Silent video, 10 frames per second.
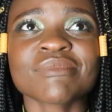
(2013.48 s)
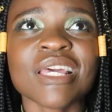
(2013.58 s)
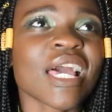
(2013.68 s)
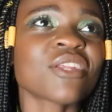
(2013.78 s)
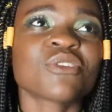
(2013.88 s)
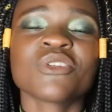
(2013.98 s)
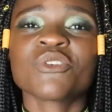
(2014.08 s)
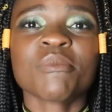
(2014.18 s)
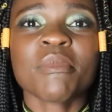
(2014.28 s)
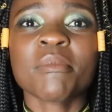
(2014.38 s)
I can't really
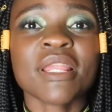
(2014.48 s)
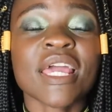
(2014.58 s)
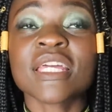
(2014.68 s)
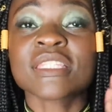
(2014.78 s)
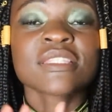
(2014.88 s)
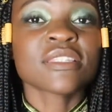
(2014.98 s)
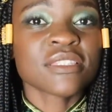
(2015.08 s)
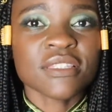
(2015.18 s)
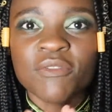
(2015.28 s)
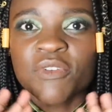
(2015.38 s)
remember, but like
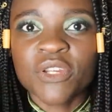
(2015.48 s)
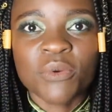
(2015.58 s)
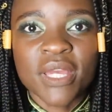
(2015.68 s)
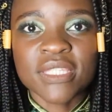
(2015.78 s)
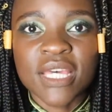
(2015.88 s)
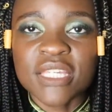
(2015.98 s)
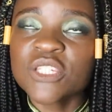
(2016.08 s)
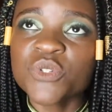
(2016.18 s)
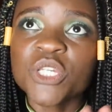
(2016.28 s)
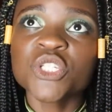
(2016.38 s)
it's a very wide
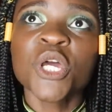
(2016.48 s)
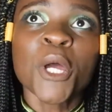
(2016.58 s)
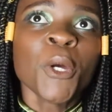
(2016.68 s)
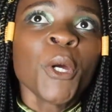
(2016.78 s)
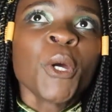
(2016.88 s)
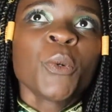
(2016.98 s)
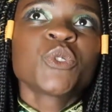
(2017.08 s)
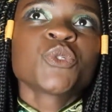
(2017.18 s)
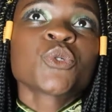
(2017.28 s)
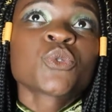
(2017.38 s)
sizing range, which
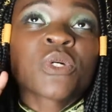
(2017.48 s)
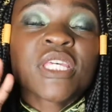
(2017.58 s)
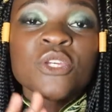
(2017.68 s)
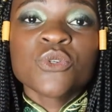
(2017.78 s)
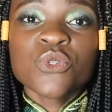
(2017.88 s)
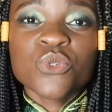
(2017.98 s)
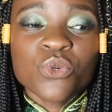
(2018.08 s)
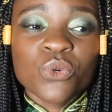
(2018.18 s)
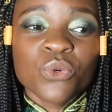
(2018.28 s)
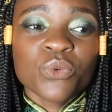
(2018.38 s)
is also what I use
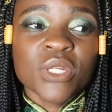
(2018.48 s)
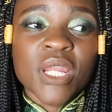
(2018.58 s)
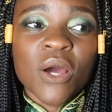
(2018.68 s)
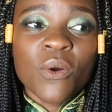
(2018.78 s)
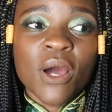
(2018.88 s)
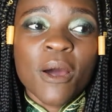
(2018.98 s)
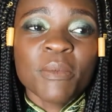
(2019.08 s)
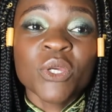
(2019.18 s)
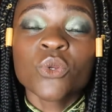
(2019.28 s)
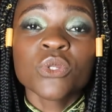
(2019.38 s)
to now
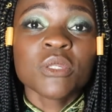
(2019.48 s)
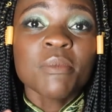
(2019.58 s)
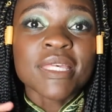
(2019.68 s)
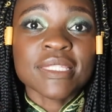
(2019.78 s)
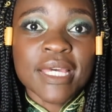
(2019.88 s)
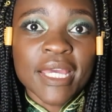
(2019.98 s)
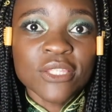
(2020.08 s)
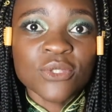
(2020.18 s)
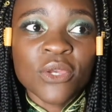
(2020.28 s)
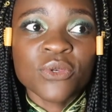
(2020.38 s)
include in my
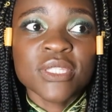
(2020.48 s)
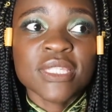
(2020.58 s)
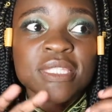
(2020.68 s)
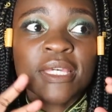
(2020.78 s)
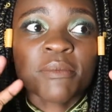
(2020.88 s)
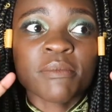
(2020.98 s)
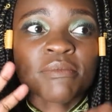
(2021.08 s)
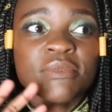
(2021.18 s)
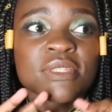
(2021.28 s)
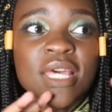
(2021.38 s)
site. So I use the same
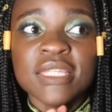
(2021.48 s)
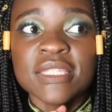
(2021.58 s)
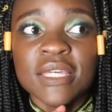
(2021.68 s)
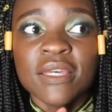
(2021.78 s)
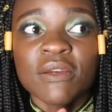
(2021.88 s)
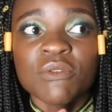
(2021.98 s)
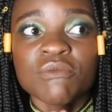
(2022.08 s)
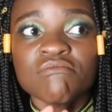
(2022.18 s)
sizing,